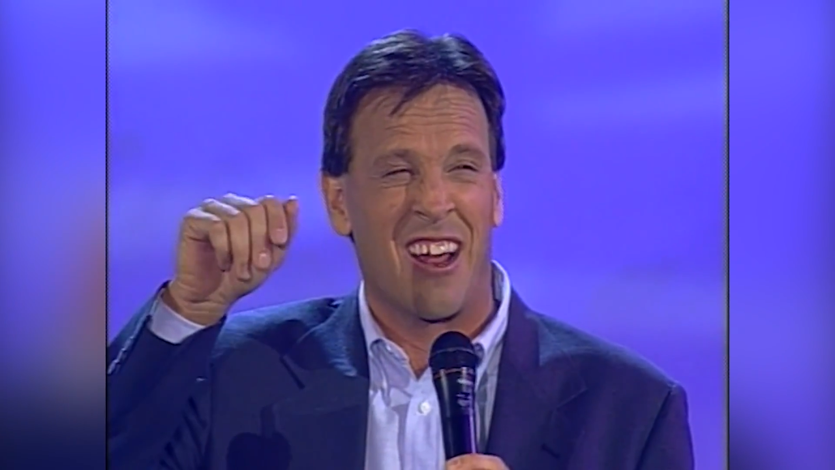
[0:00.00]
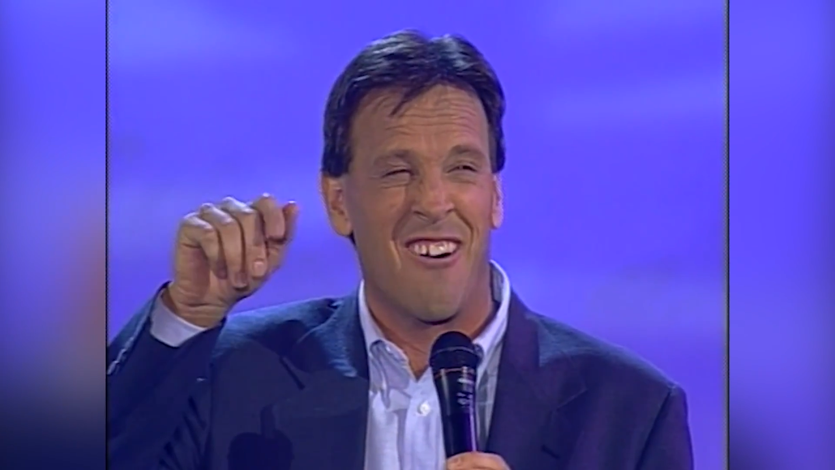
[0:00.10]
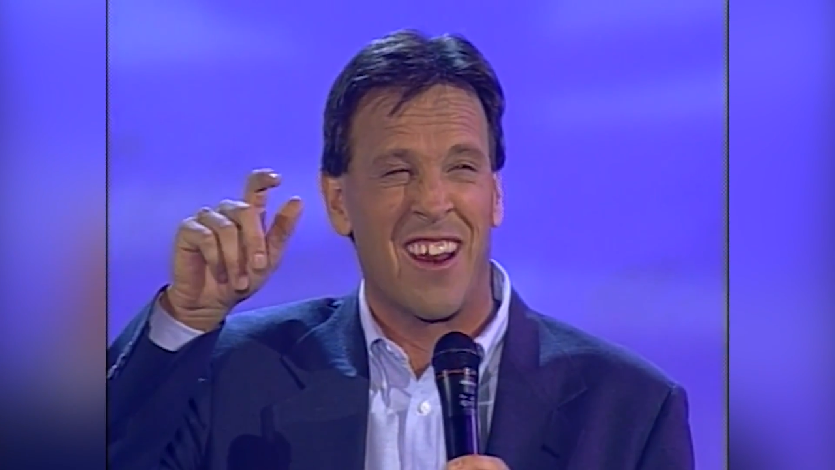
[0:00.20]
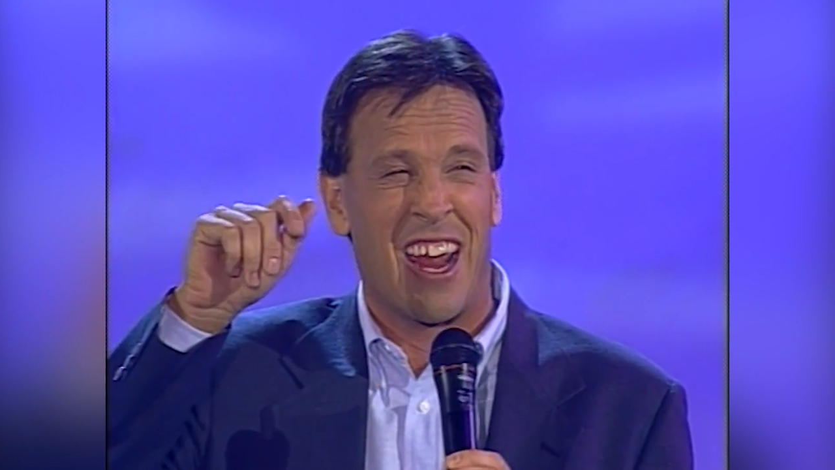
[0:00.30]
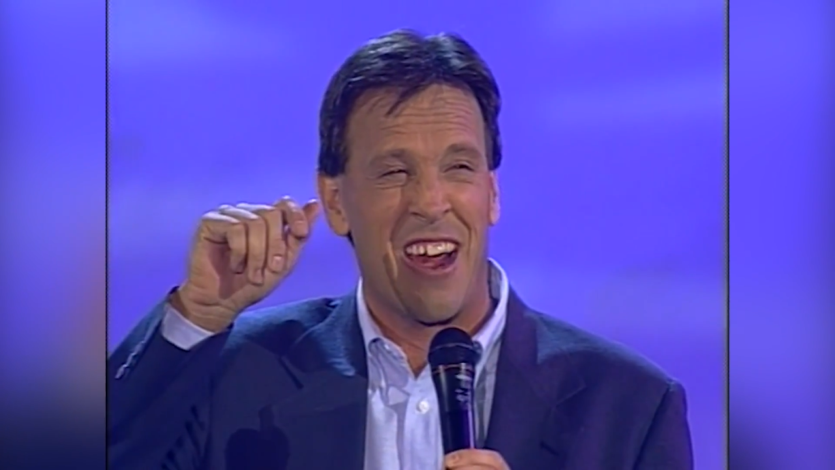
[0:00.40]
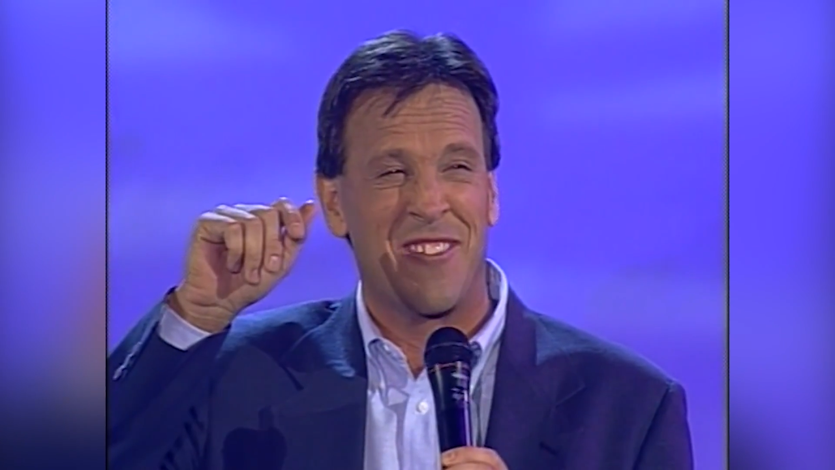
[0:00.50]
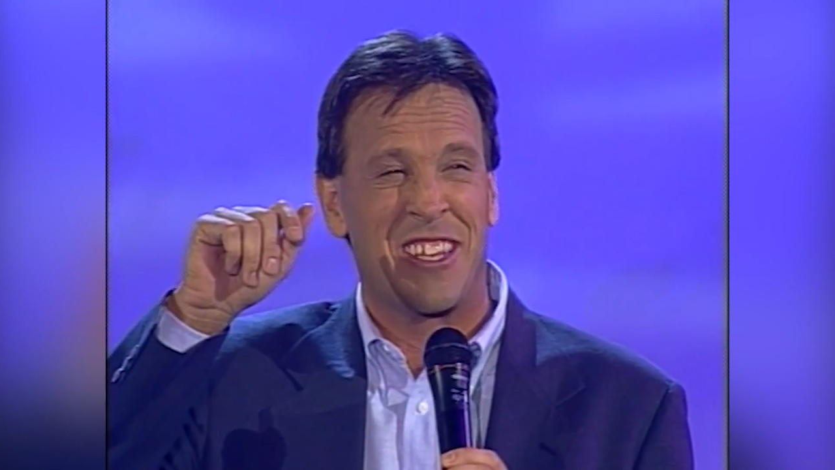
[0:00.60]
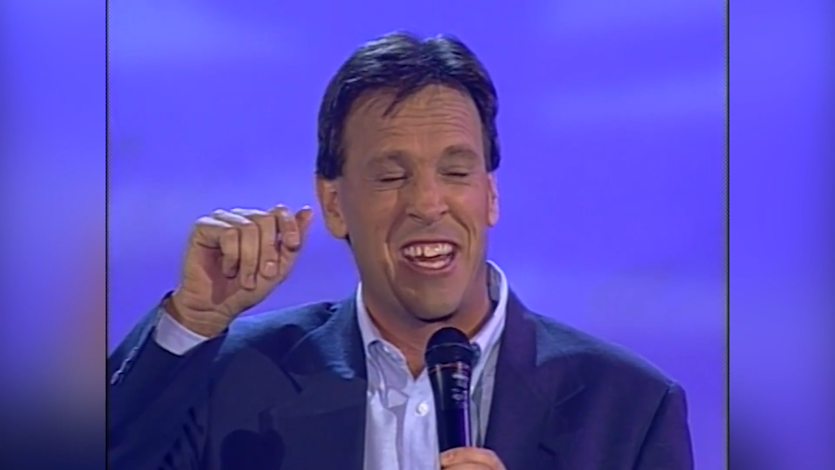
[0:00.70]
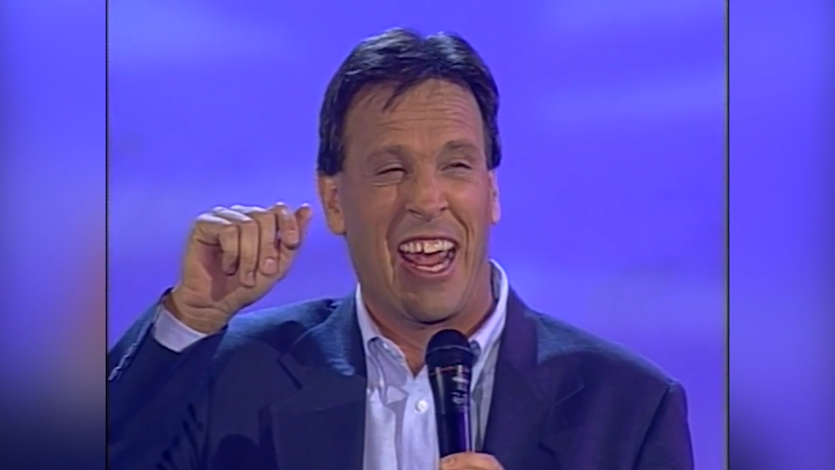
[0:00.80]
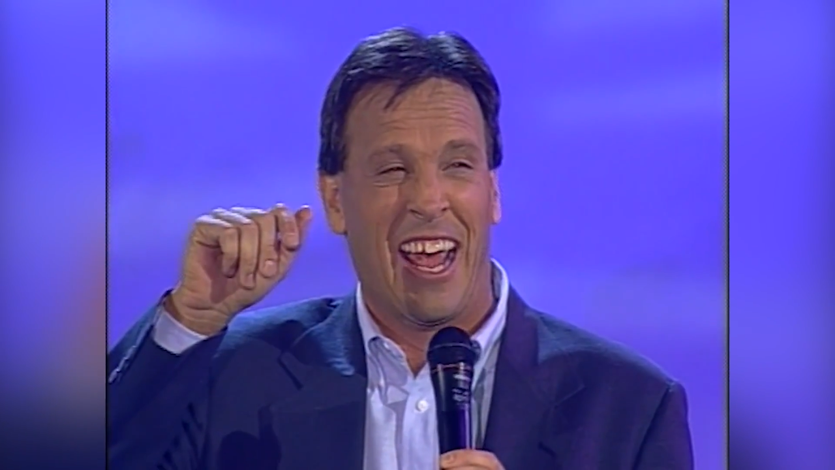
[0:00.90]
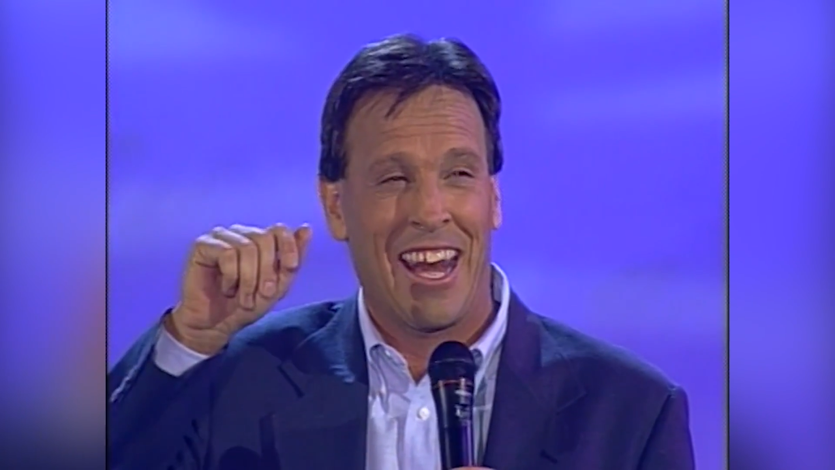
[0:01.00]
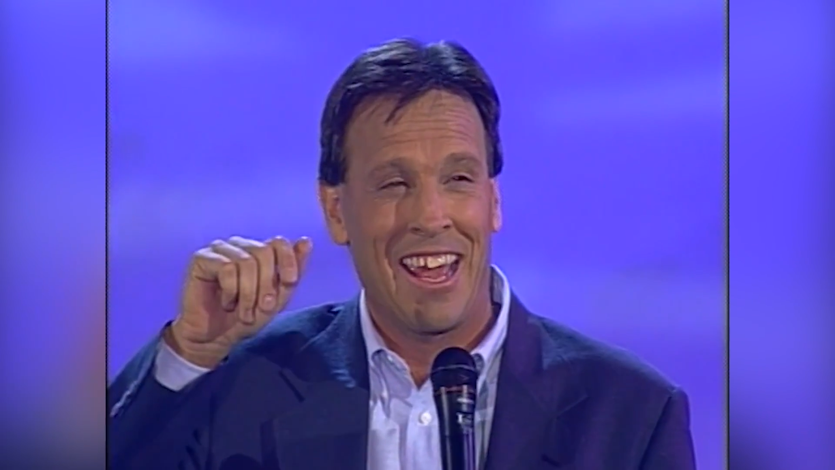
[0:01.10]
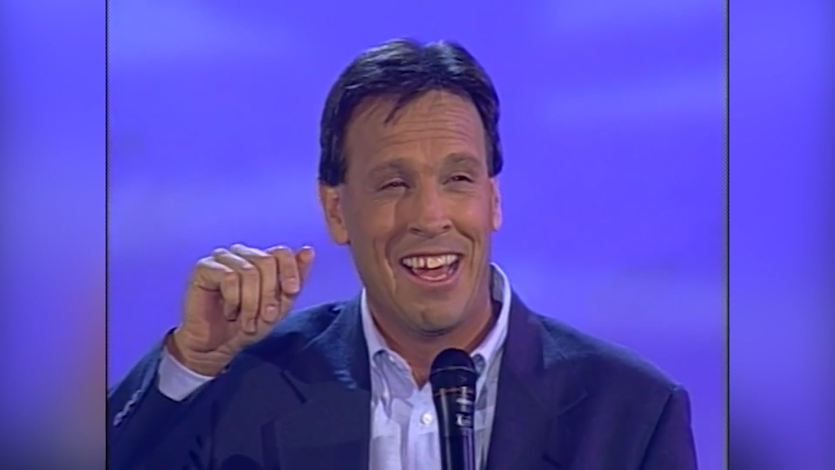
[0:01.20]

Go ahead and carve the chicken.